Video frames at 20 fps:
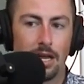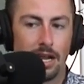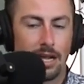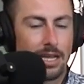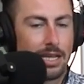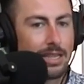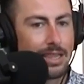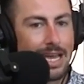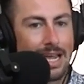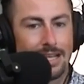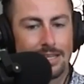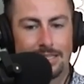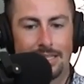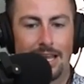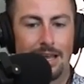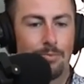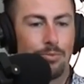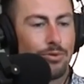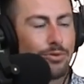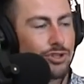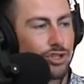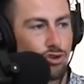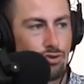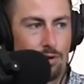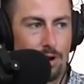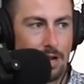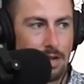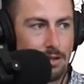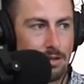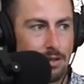And I get that example. It's
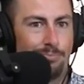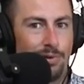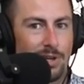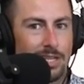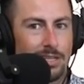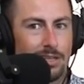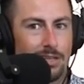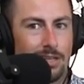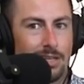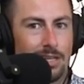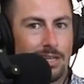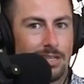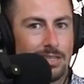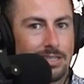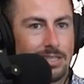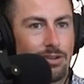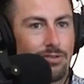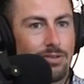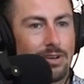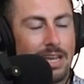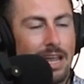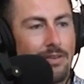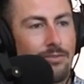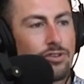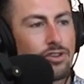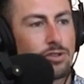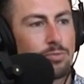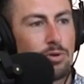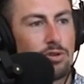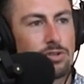great. But is, is there
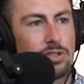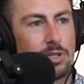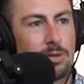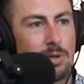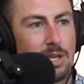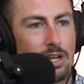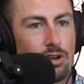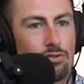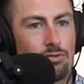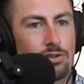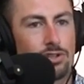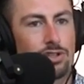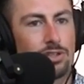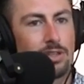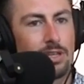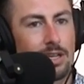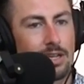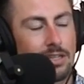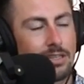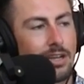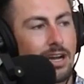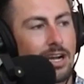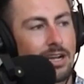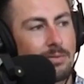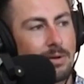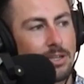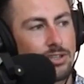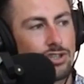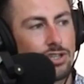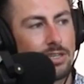never supposed to be a Christian that can talk
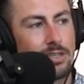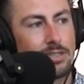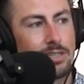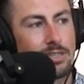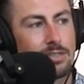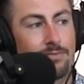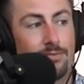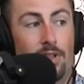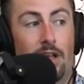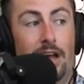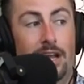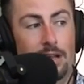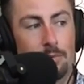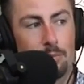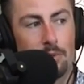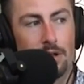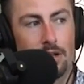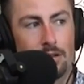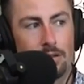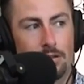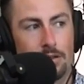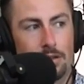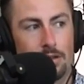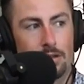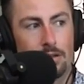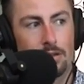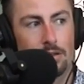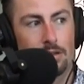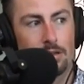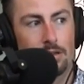about Jesus flying a plane?
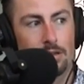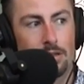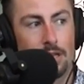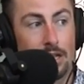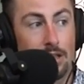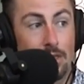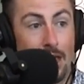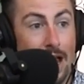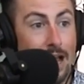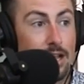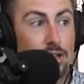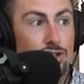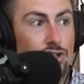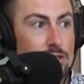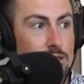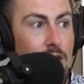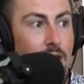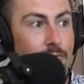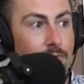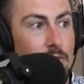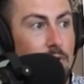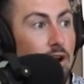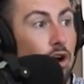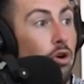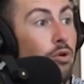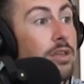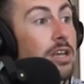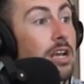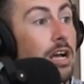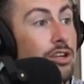Like that is just off.
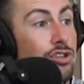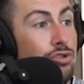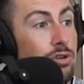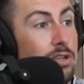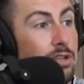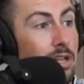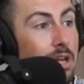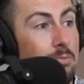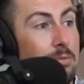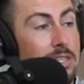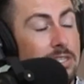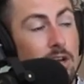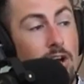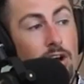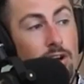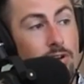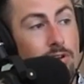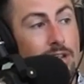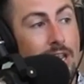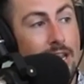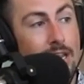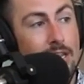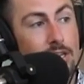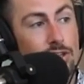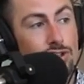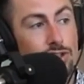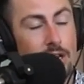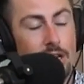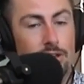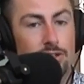Oh, the country club that's a 100K
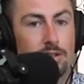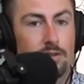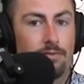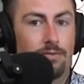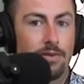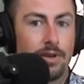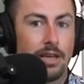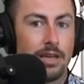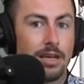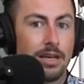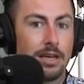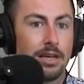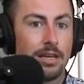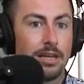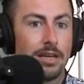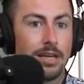initiation fee.